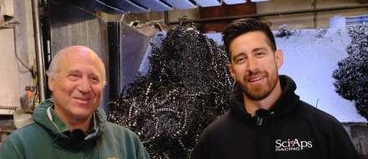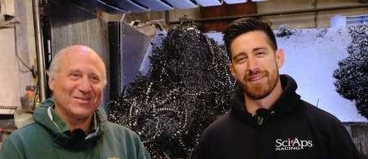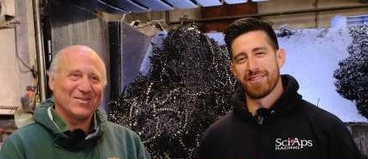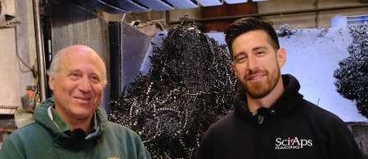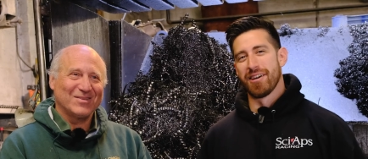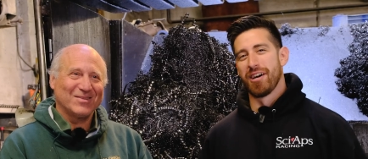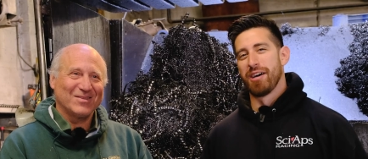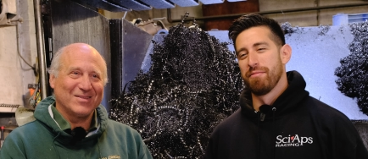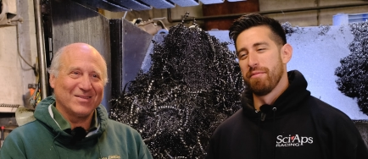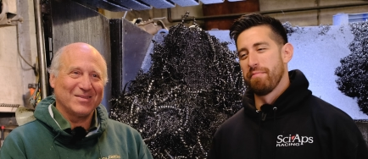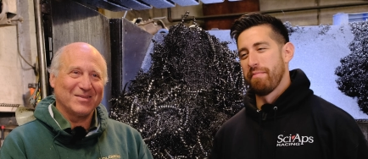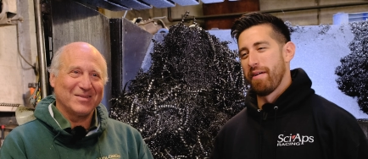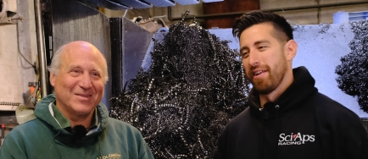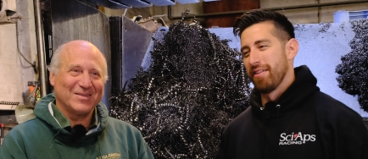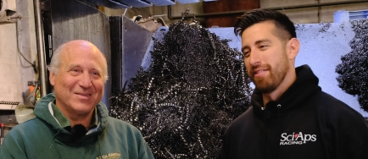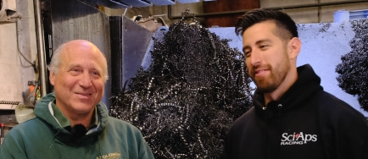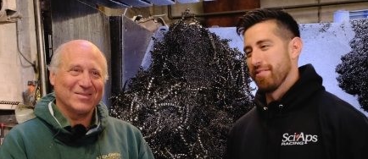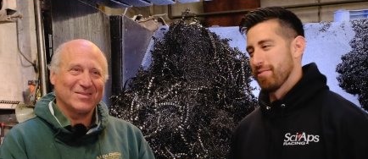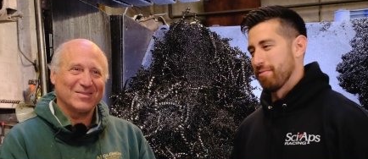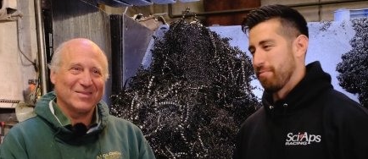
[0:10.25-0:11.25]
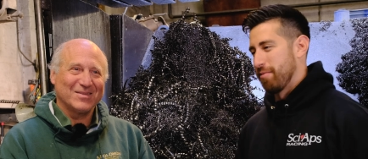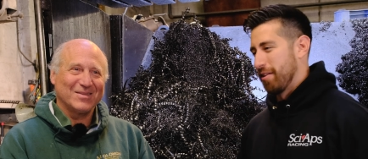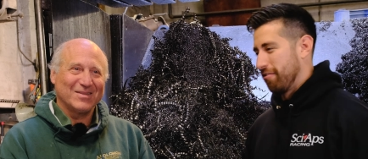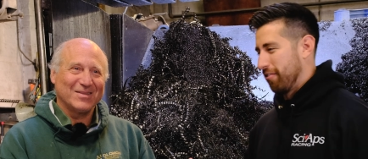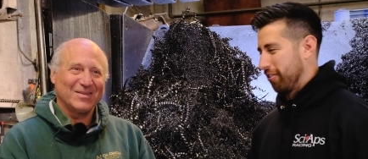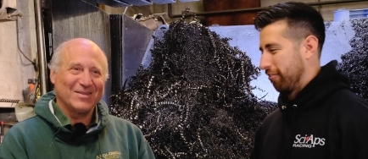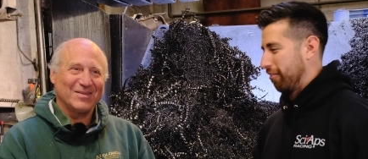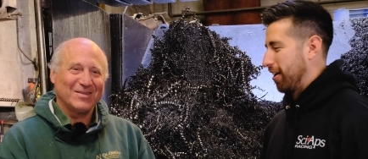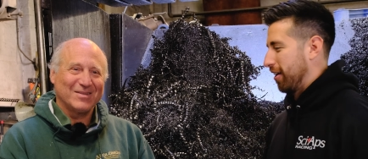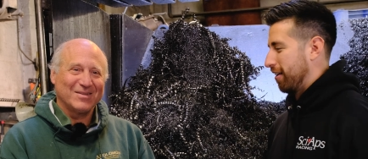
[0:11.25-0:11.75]
Speaker 1: at Solomon Metals, one of our
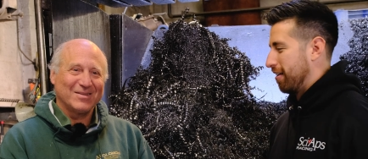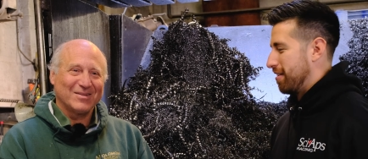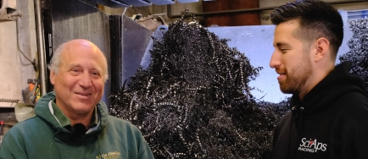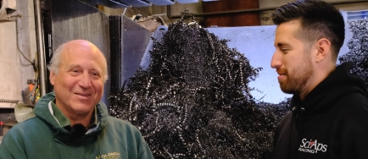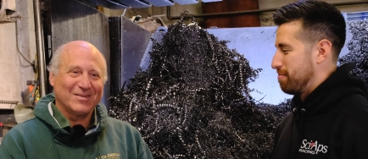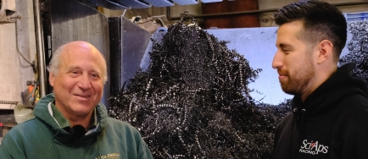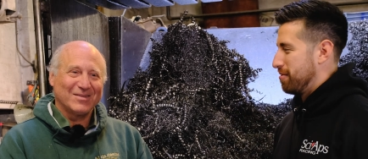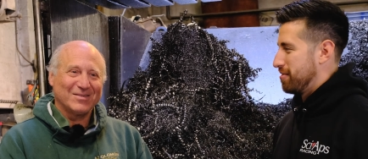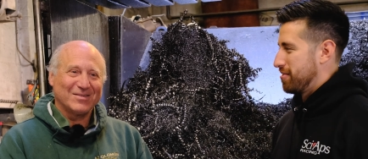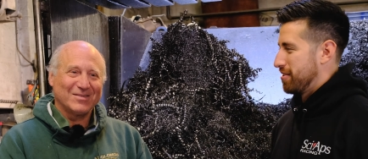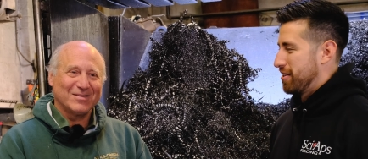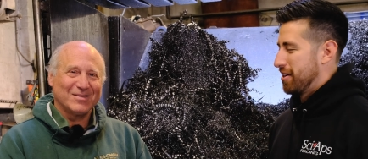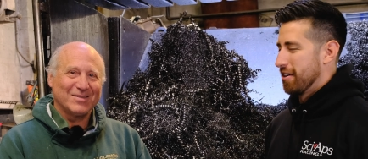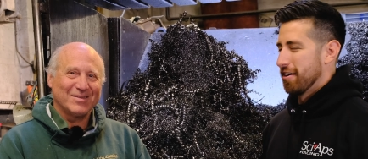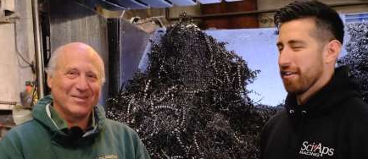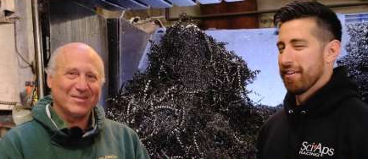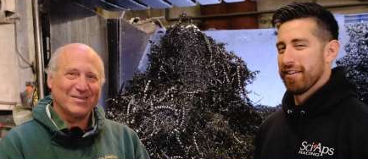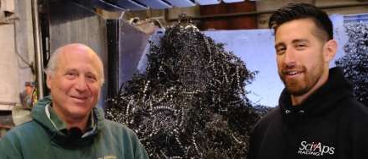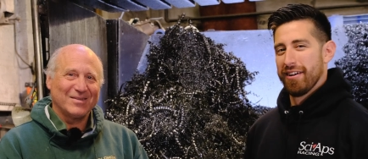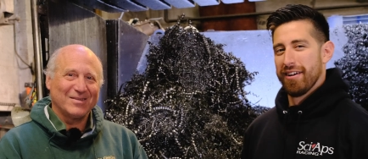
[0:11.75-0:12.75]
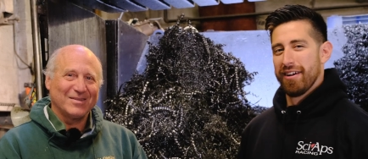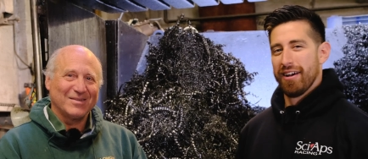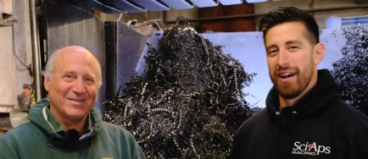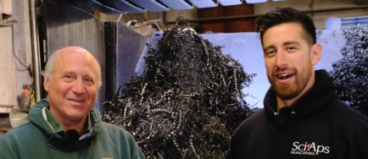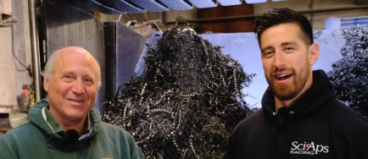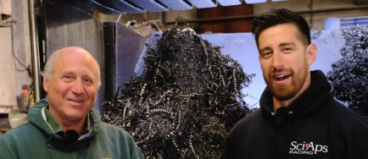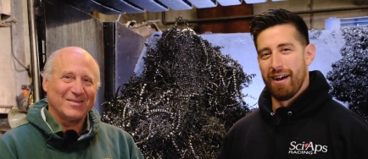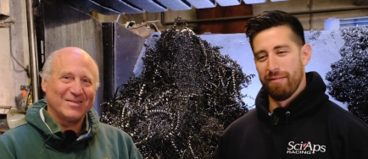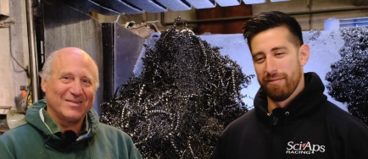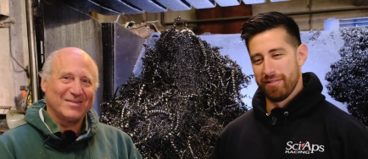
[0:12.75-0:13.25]
great customers here
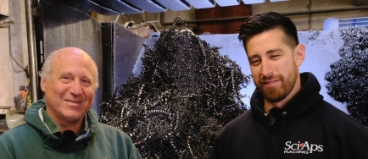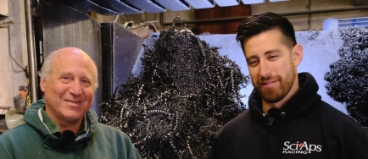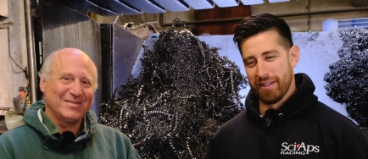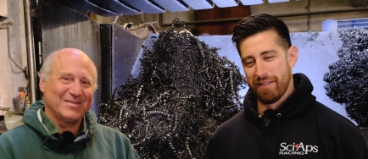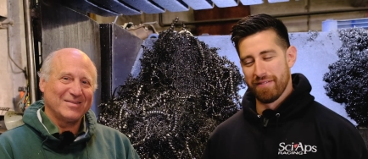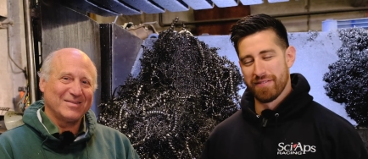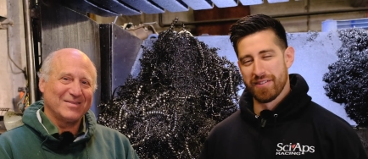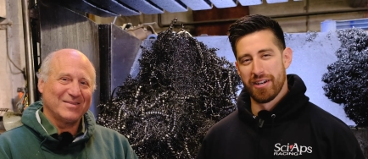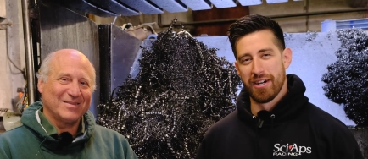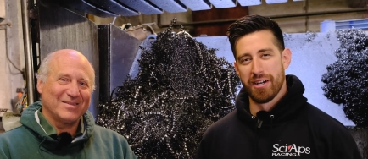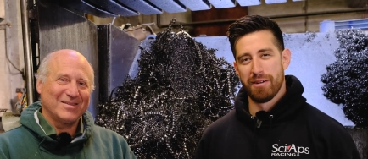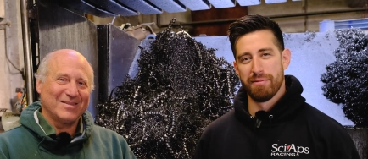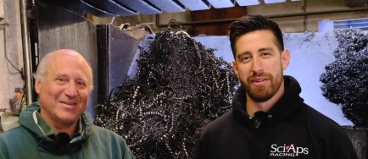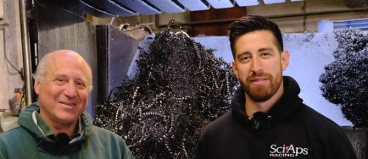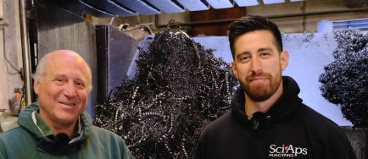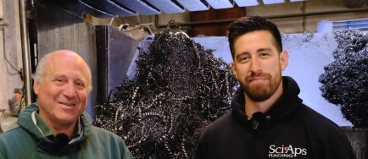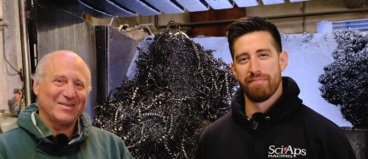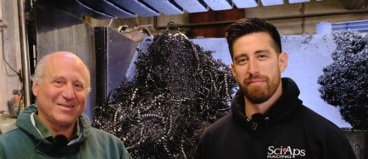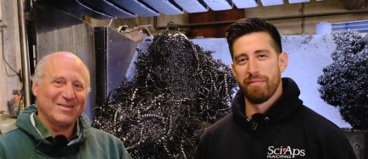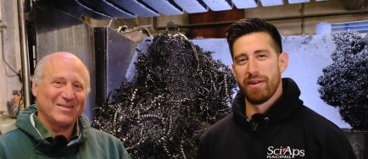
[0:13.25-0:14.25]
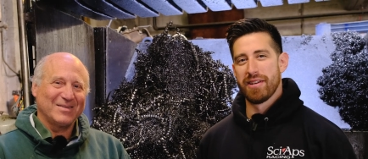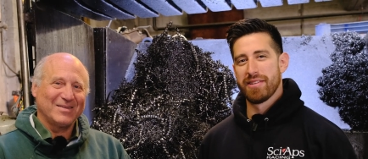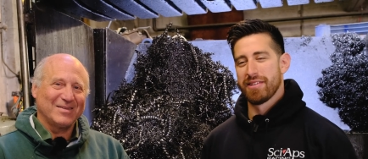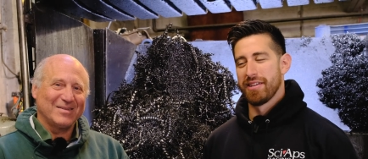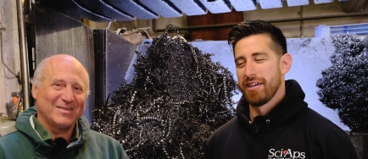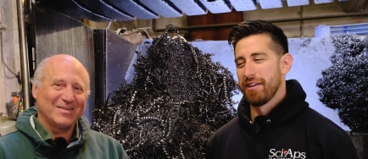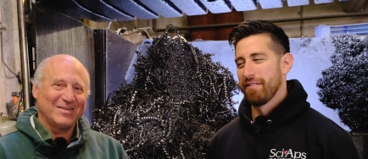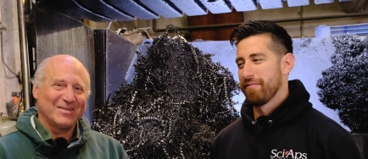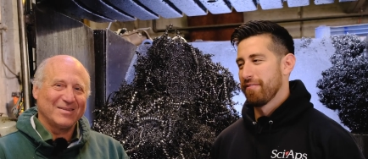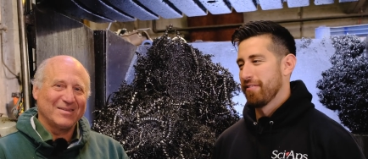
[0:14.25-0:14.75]
uh, with Steve Solomon and
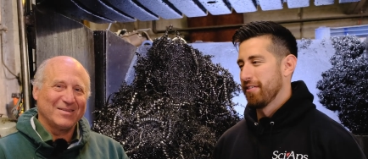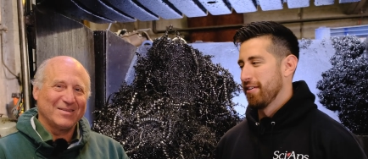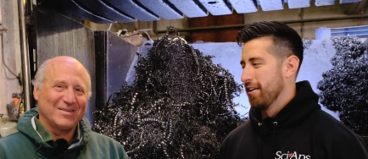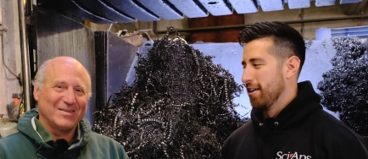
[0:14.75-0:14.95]
myself.